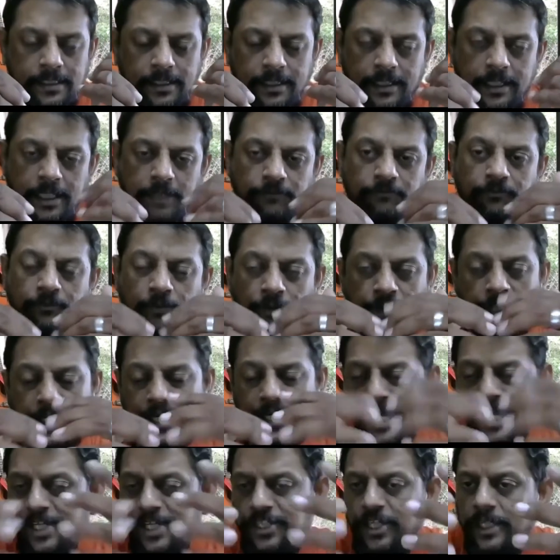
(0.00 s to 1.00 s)
he, the
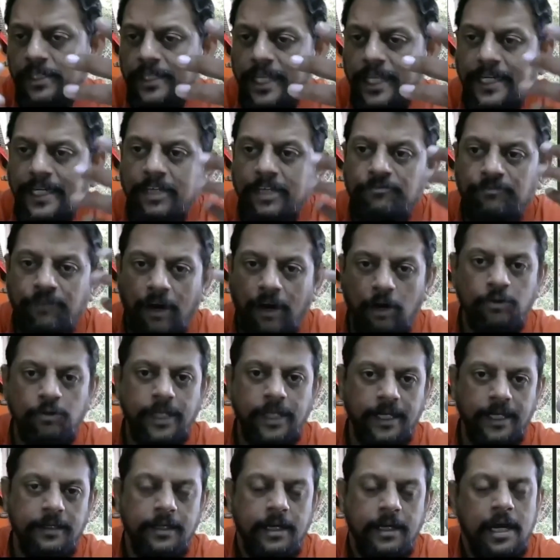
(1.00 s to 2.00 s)
nation that he
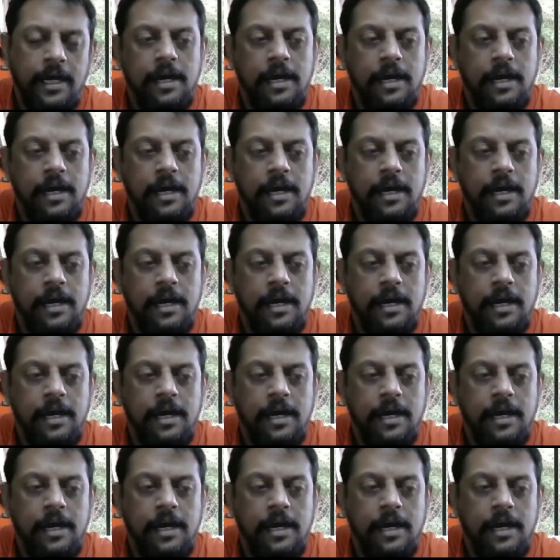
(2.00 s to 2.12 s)
founded